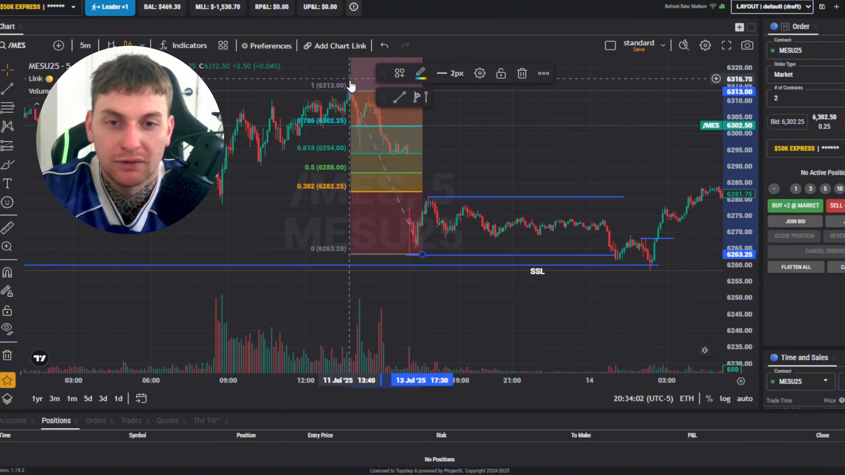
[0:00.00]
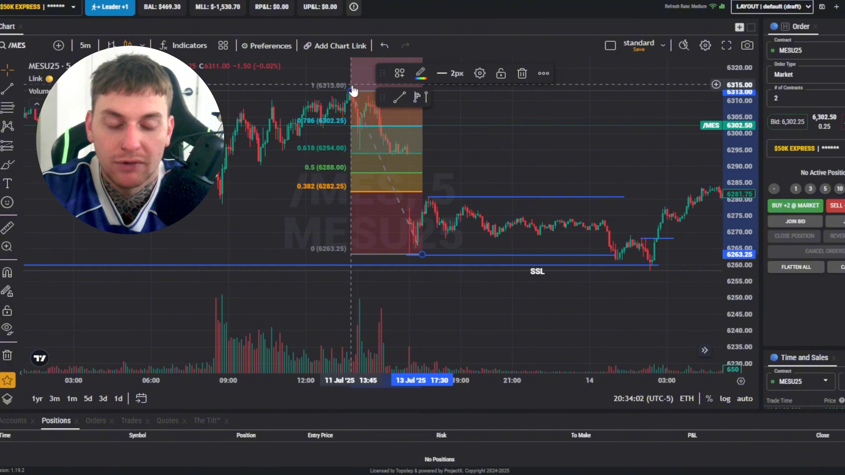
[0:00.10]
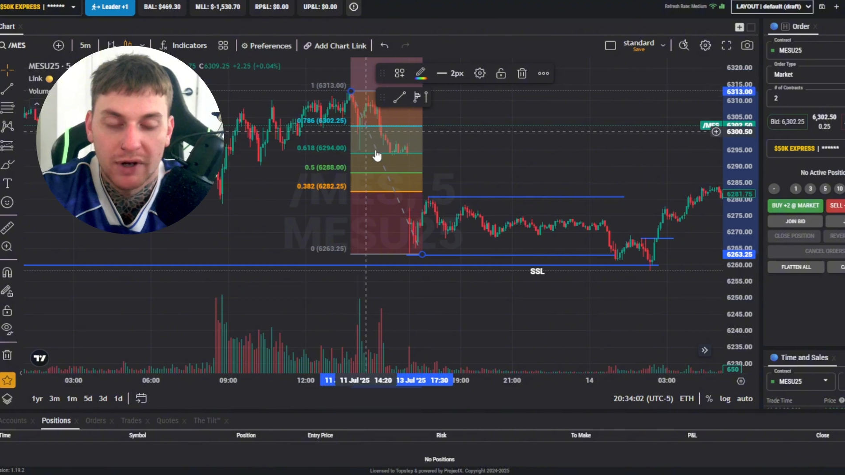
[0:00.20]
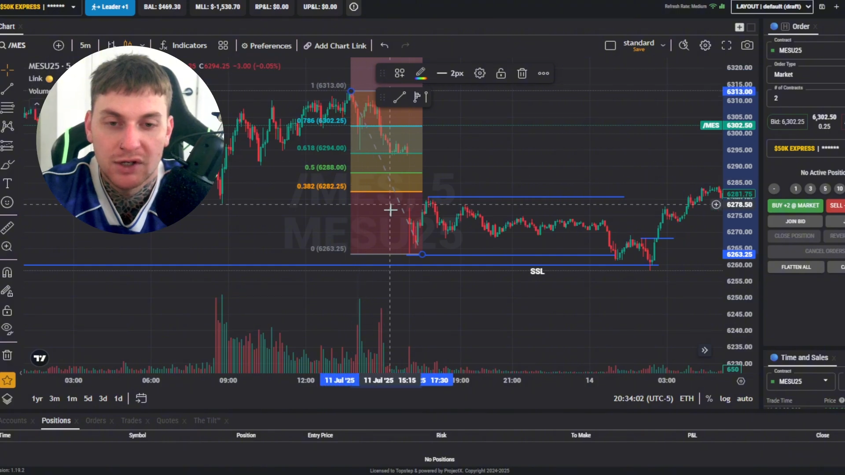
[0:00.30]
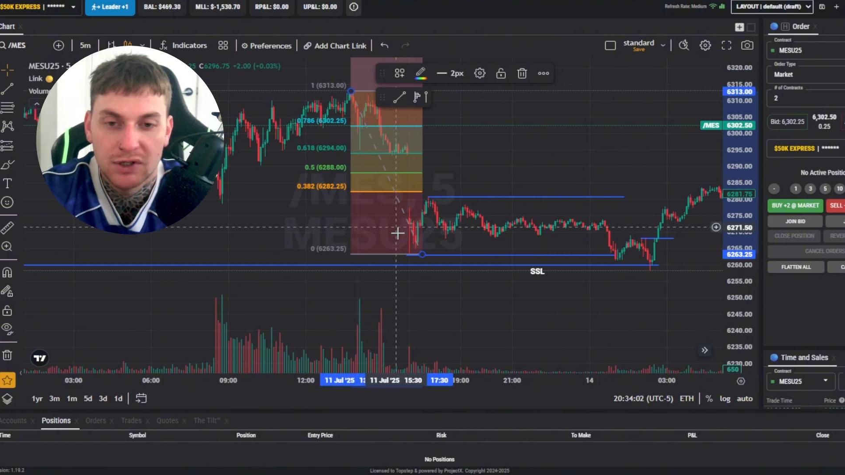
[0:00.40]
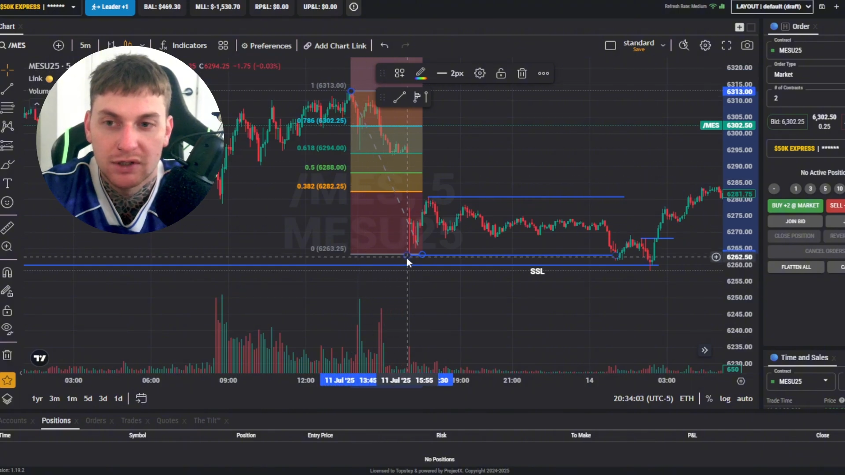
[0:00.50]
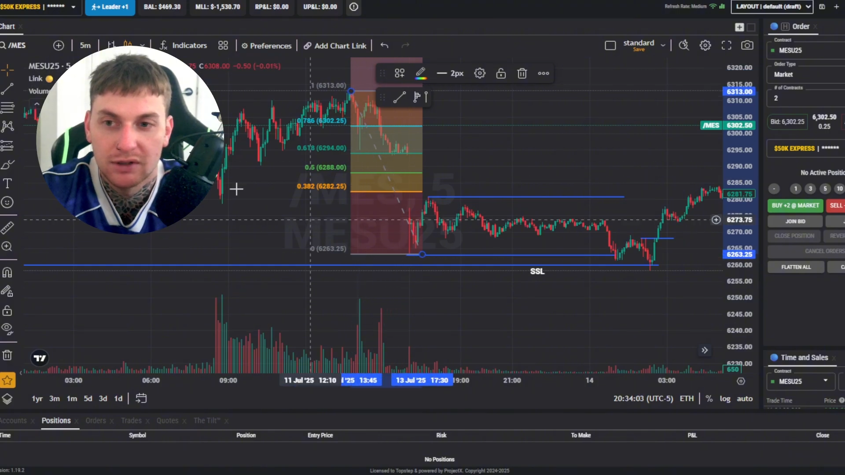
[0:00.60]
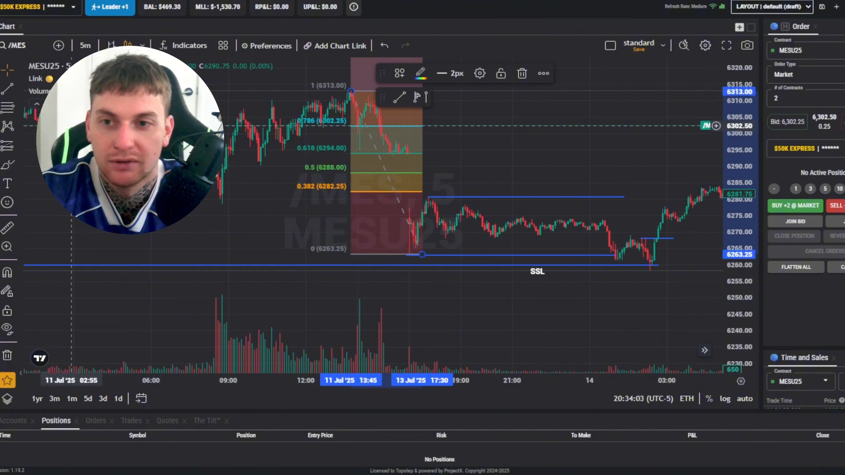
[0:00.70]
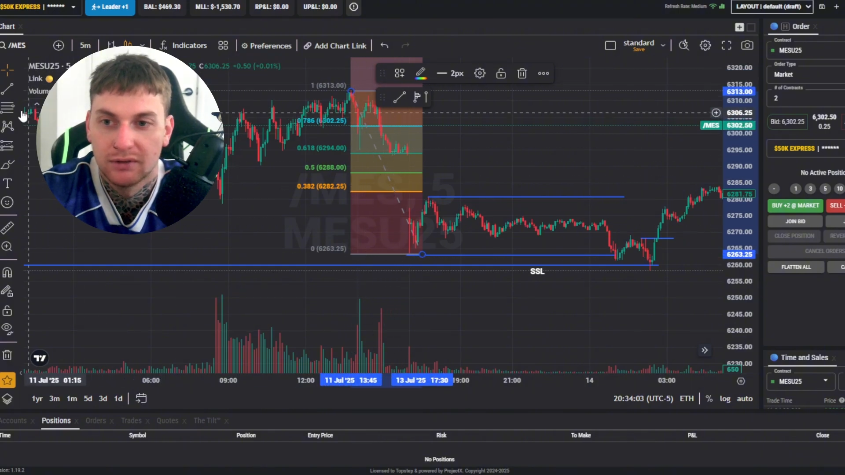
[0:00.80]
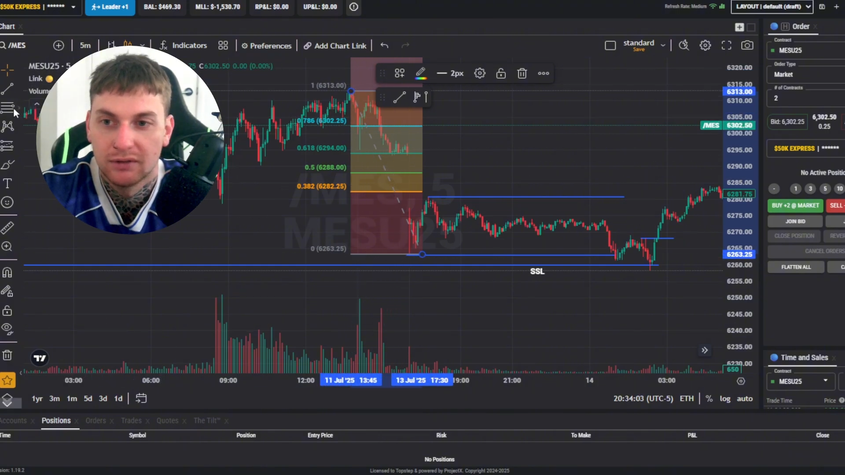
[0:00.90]
this range
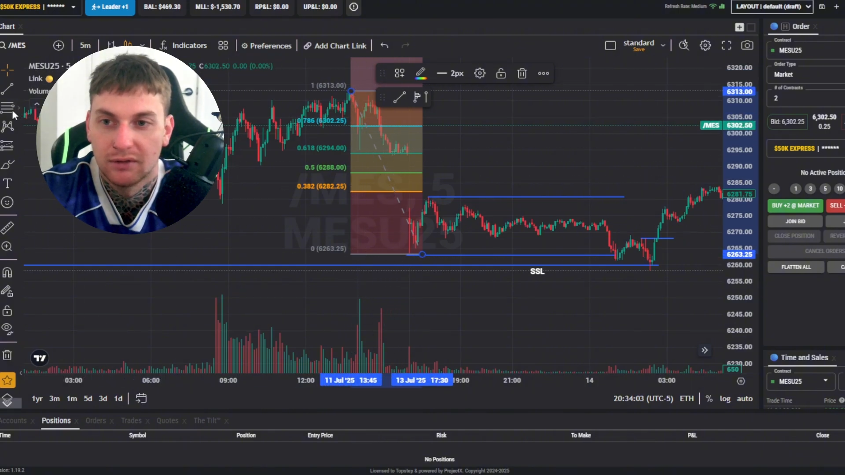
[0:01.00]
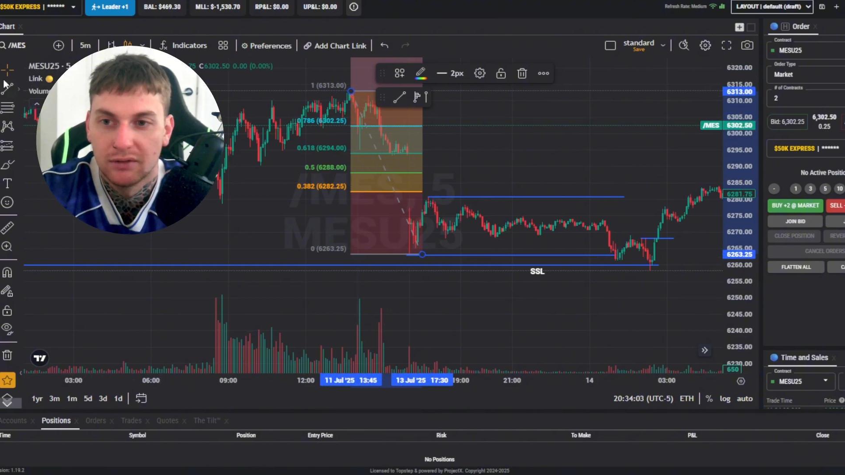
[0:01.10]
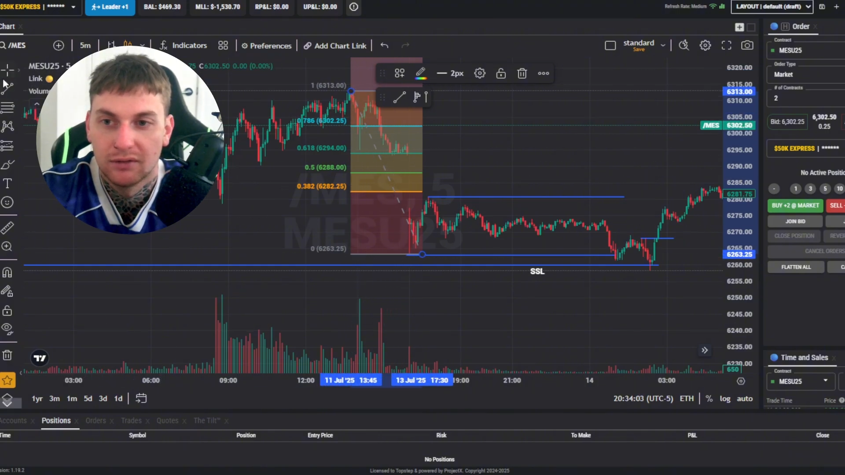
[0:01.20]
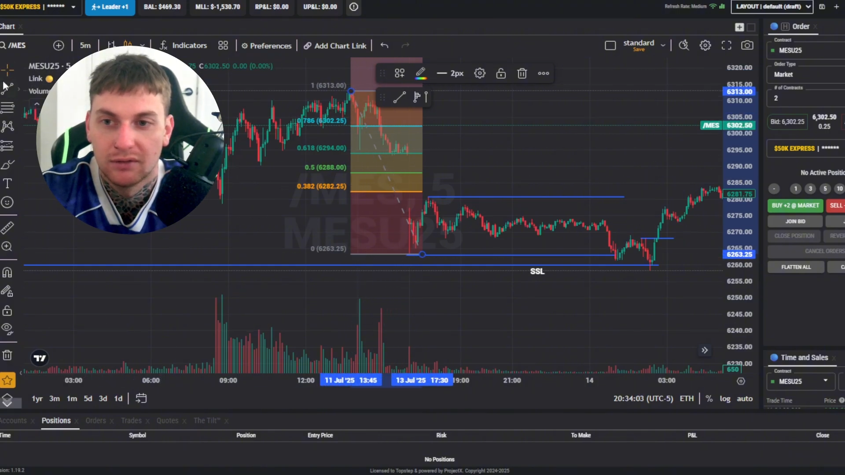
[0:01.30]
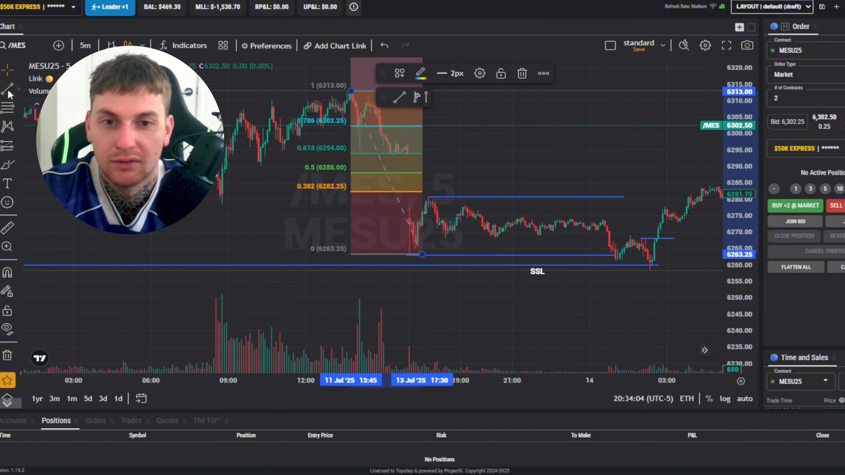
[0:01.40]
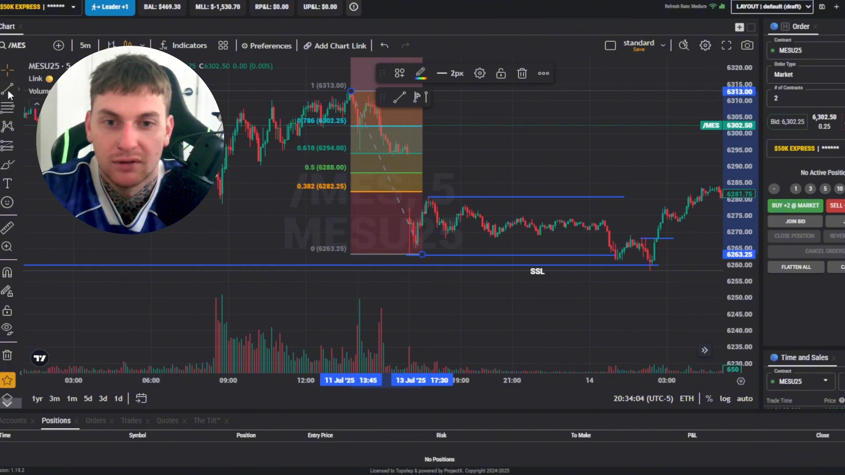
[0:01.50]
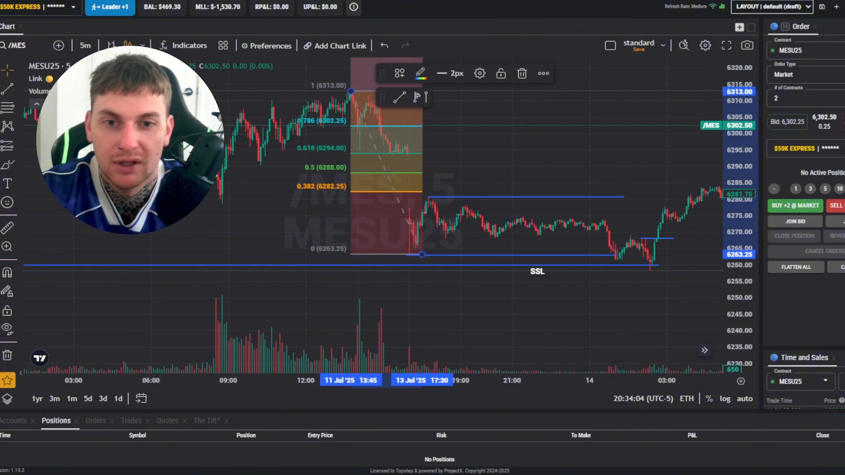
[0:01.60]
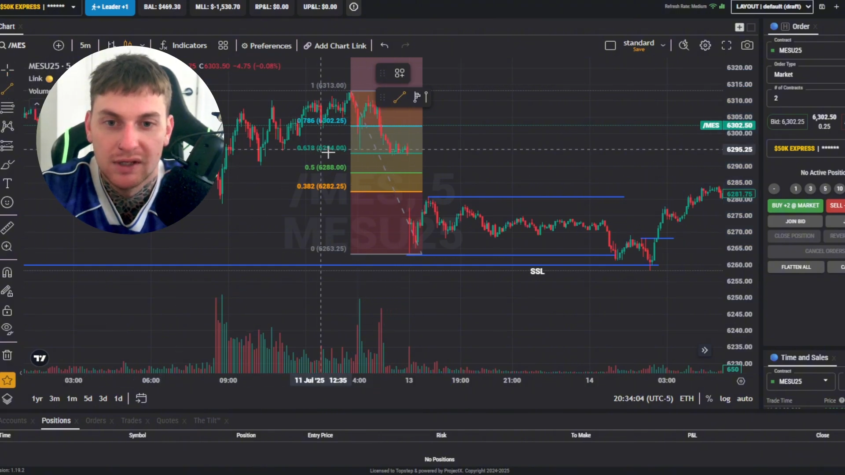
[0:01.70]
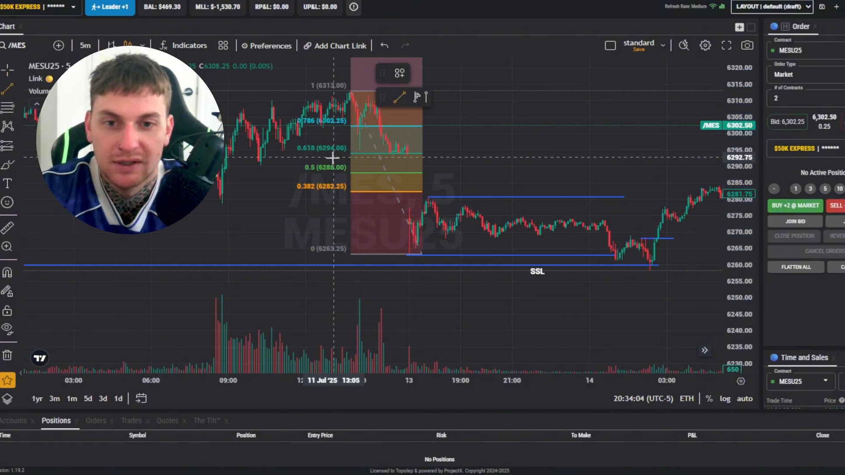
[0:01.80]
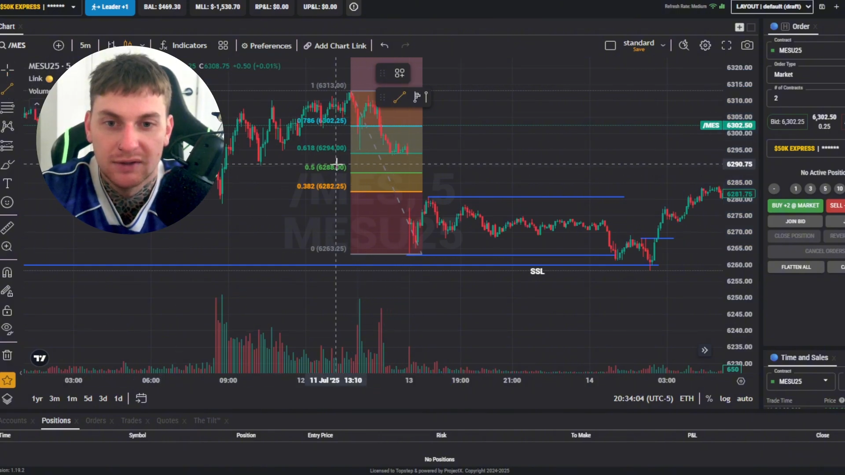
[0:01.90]
here is